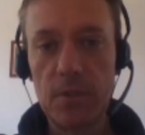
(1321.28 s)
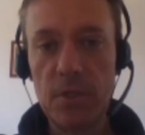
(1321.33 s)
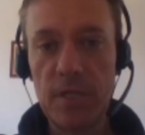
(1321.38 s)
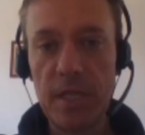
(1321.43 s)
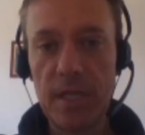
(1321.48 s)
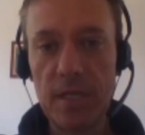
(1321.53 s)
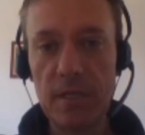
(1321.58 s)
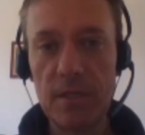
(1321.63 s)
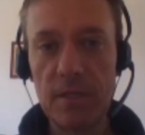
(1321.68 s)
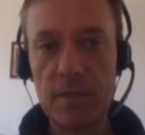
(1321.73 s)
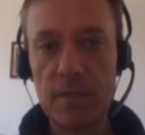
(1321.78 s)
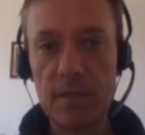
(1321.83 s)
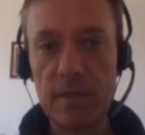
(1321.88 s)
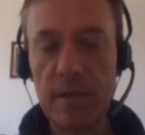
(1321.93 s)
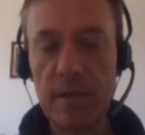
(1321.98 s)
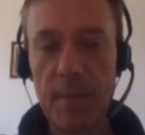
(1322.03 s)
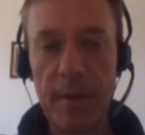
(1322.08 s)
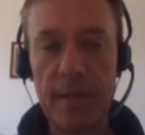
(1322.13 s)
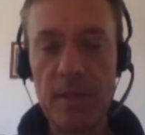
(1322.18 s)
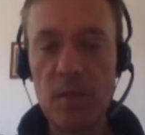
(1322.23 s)
Your
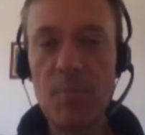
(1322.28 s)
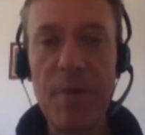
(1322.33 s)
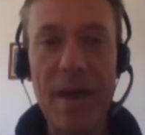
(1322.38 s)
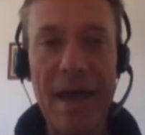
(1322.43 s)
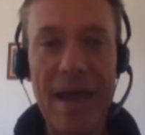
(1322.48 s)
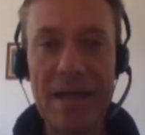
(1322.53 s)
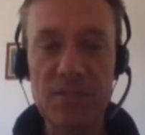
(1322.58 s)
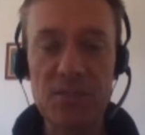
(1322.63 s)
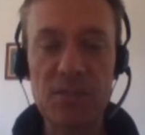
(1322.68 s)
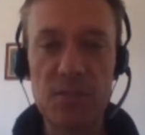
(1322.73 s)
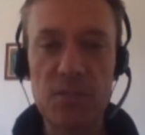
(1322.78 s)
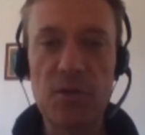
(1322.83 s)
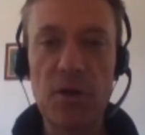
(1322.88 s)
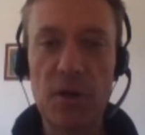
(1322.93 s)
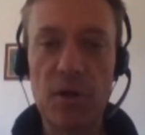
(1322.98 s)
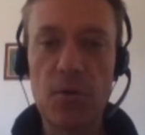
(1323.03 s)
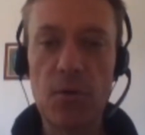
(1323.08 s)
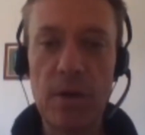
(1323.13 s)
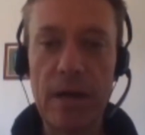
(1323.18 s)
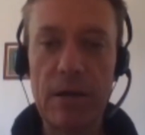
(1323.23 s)
passion is
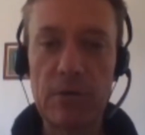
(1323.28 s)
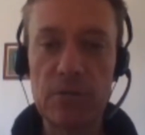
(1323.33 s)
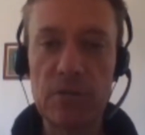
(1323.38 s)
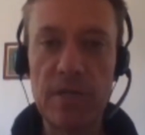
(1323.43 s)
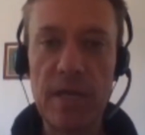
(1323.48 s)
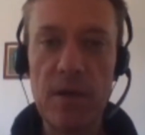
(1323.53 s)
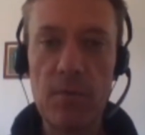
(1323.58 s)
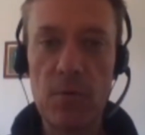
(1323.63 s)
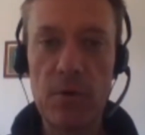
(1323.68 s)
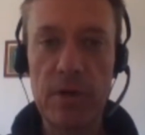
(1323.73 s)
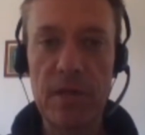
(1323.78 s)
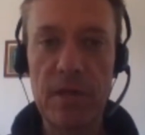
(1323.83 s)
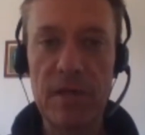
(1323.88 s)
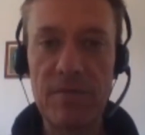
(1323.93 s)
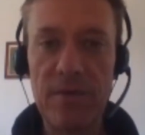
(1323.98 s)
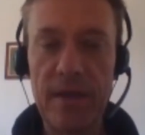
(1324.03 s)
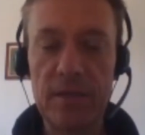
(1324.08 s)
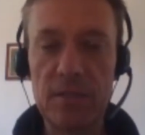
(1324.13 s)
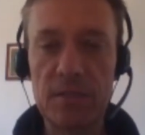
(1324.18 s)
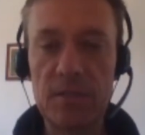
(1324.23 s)
not going out to networking
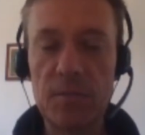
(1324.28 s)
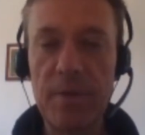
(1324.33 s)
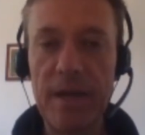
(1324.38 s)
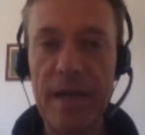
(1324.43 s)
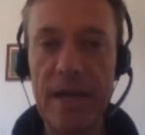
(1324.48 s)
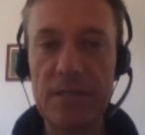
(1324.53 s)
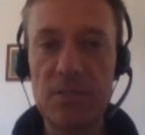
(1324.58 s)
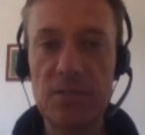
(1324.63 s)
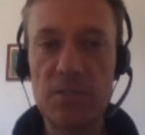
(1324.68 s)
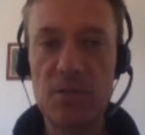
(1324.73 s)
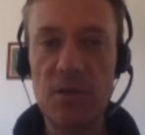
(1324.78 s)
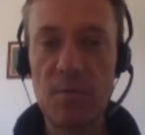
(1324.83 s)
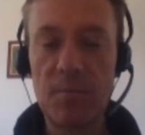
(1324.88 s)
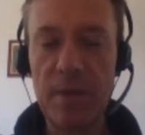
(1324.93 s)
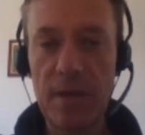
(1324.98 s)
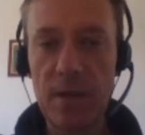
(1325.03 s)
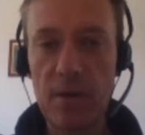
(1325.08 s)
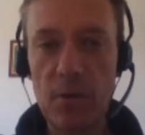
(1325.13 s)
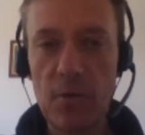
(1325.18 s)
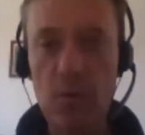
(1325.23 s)
events. Your passion is not
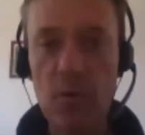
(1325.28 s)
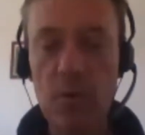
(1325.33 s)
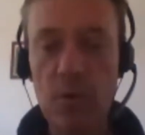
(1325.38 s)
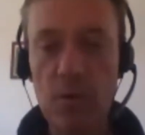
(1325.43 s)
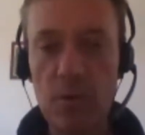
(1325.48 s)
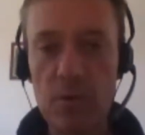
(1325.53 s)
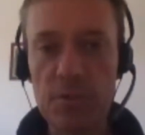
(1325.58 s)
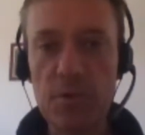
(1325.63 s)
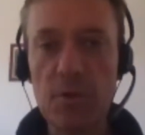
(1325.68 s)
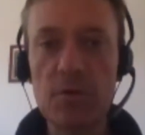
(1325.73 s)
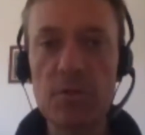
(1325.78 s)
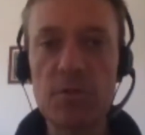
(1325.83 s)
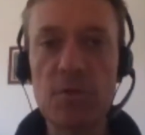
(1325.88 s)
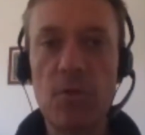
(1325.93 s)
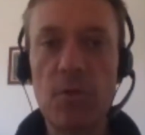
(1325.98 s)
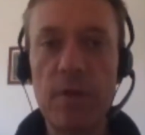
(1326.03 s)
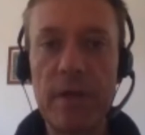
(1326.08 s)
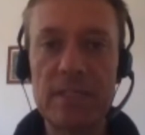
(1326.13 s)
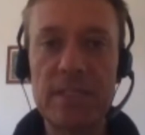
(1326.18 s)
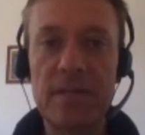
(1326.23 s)
making cold calls. Those are
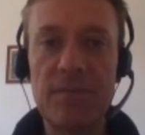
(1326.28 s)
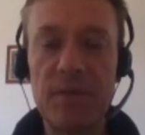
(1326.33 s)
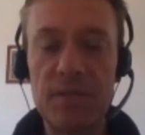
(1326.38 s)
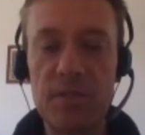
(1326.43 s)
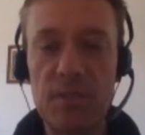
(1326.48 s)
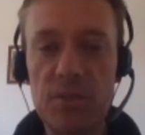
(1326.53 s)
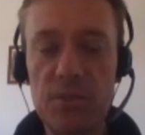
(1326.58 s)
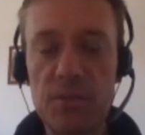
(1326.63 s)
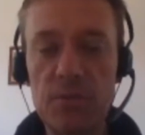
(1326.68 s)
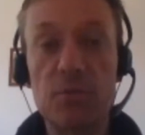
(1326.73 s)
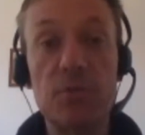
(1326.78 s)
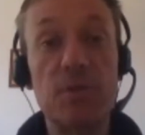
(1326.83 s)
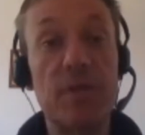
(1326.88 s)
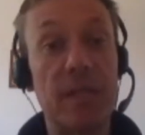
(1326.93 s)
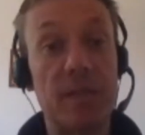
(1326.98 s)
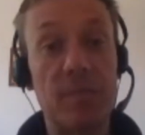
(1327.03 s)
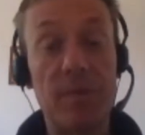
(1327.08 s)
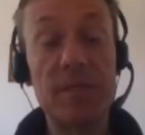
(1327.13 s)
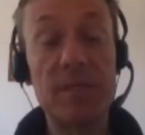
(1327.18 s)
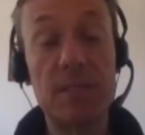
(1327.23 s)
all activities you do to
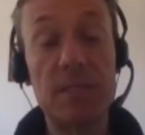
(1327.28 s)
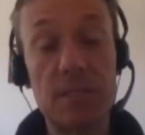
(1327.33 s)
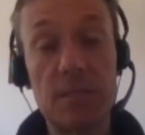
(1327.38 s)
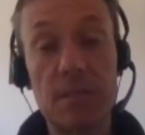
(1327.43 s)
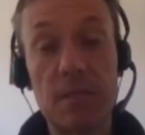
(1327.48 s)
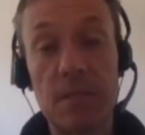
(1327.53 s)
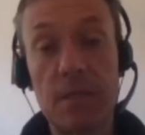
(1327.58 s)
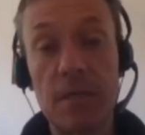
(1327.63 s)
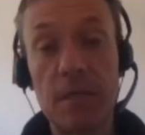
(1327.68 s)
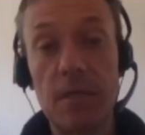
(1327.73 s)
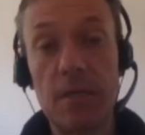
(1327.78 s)
get the business.